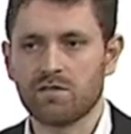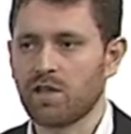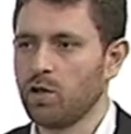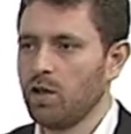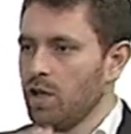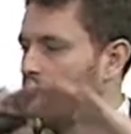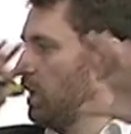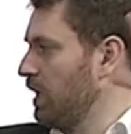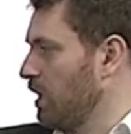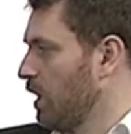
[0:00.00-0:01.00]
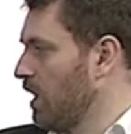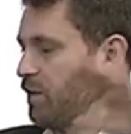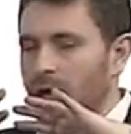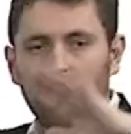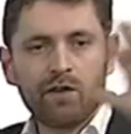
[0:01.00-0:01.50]
So, if you
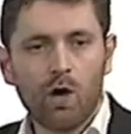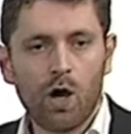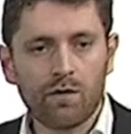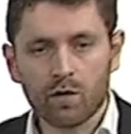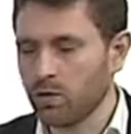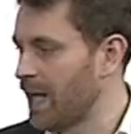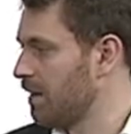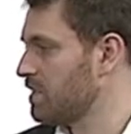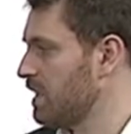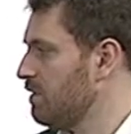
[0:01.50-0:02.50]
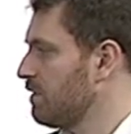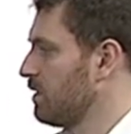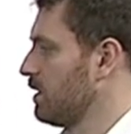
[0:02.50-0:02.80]
have your overall narrative,